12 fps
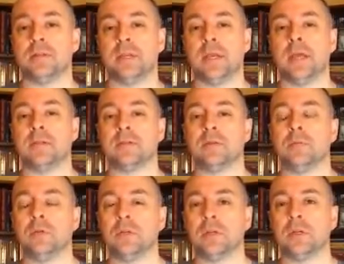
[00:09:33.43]
They canceled the
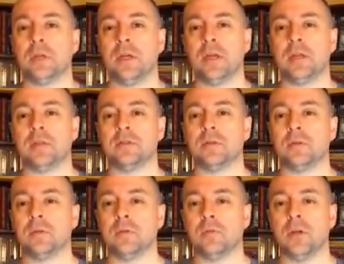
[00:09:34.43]
book, and so
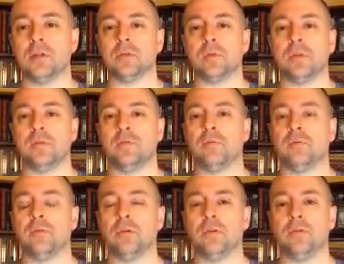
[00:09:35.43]
the rights will have
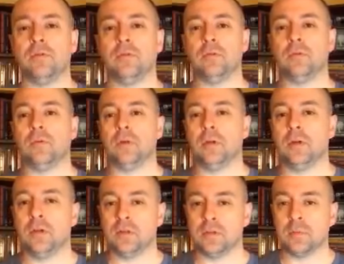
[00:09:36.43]
reverted to
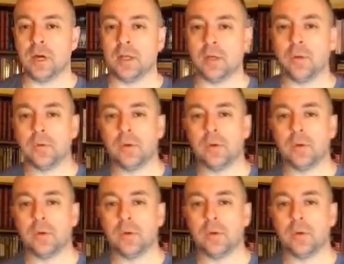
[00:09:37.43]
Milo.